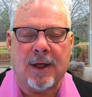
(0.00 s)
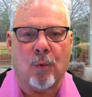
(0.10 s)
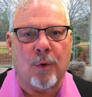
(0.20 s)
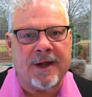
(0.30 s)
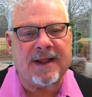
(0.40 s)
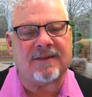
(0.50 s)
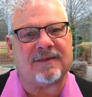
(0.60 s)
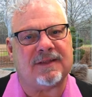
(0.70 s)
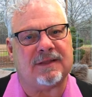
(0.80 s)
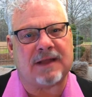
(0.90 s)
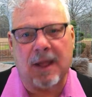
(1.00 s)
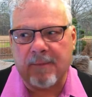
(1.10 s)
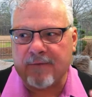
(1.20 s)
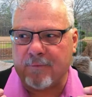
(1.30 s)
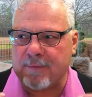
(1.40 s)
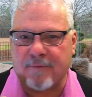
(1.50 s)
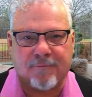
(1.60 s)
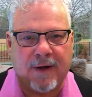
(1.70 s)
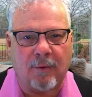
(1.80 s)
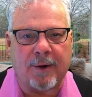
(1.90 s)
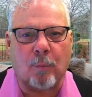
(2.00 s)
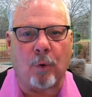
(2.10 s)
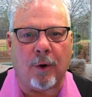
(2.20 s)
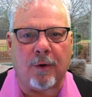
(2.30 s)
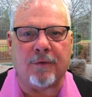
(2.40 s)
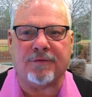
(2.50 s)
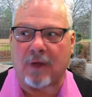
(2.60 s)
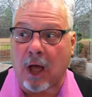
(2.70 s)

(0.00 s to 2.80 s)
when it's coming from the very words